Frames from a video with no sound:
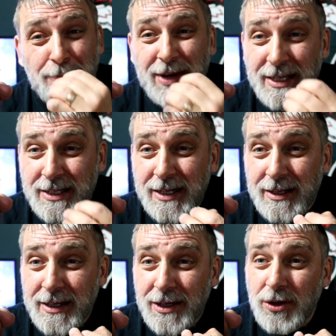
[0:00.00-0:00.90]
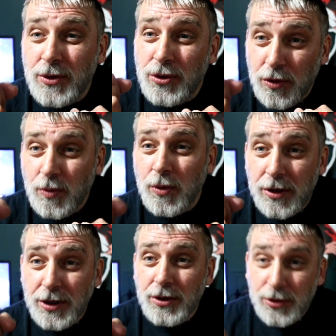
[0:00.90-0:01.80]
basically you do
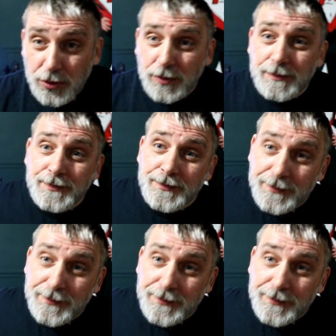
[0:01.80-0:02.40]
what you do